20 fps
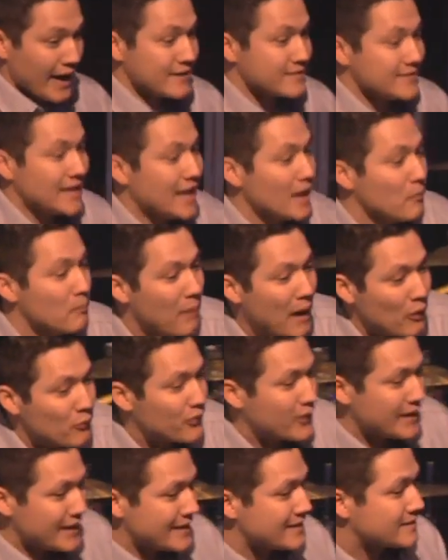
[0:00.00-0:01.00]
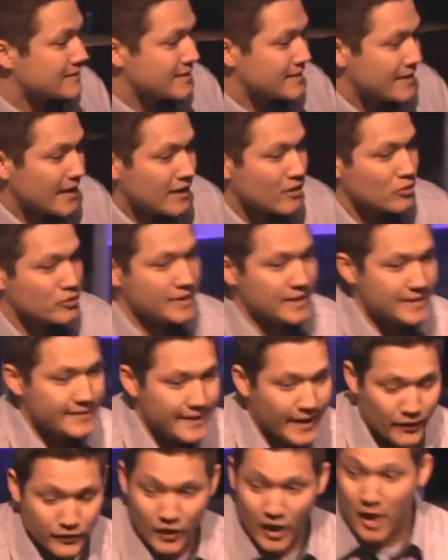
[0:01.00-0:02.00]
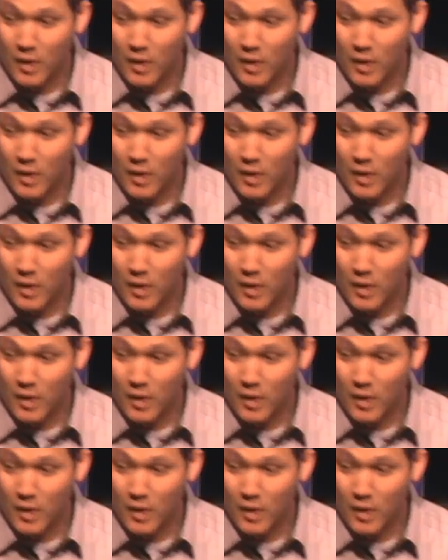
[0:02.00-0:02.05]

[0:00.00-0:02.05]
It's not about the incidental details